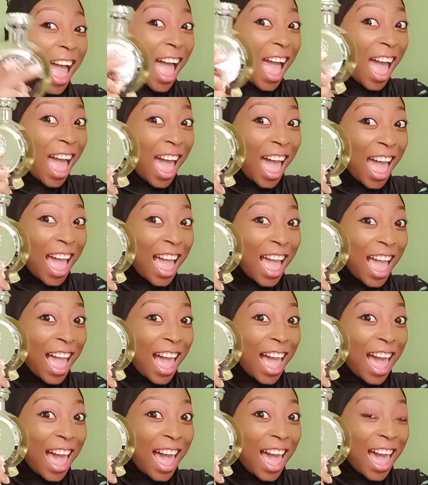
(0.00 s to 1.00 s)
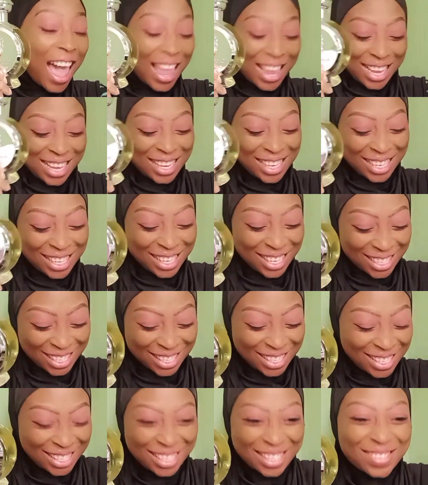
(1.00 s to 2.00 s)
Oh
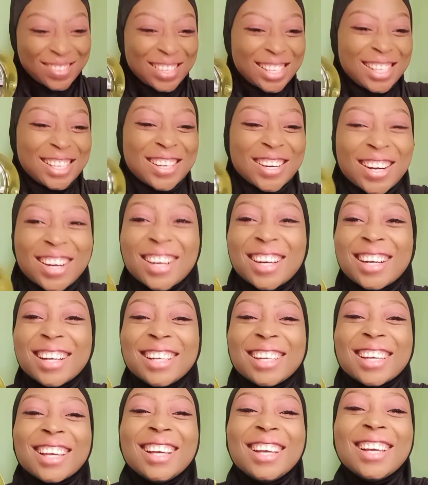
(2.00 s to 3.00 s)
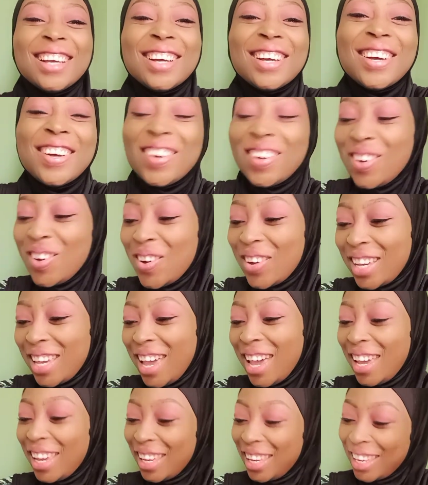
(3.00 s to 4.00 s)
my God.
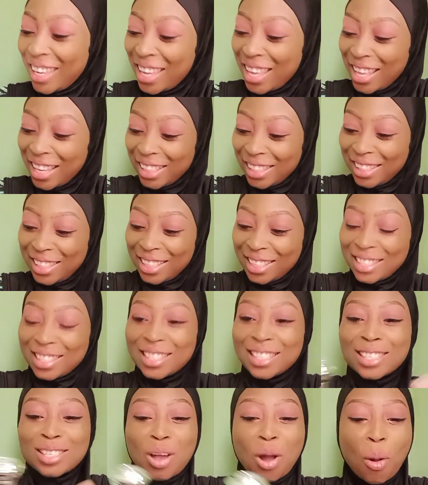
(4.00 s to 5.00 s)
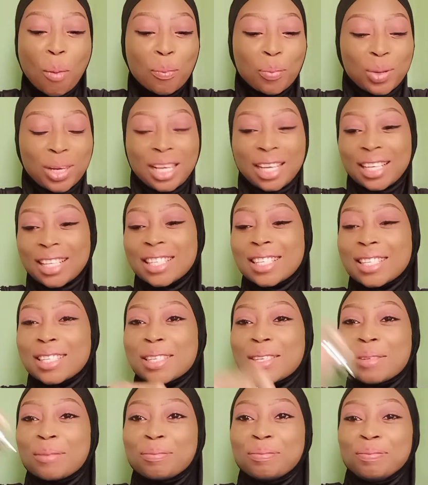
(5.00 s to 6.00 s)
Okay, this is Complex.
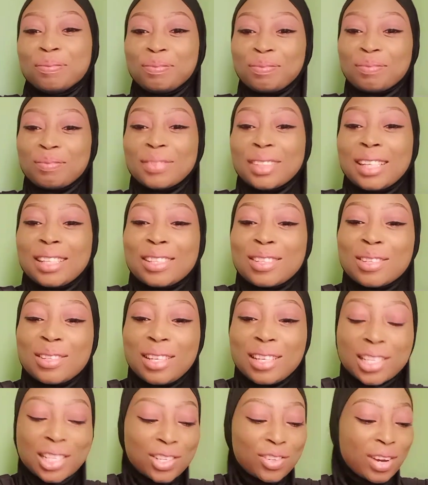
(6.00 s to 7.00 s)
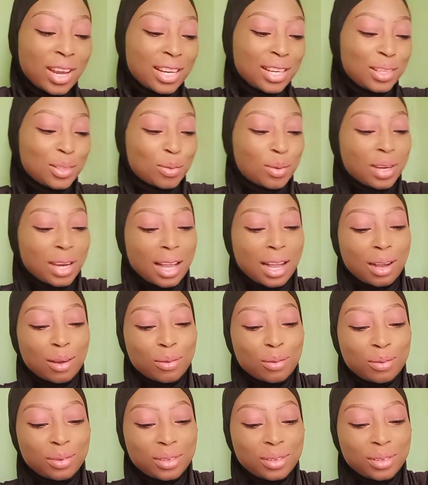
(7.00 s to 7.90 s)
So let's try this one out.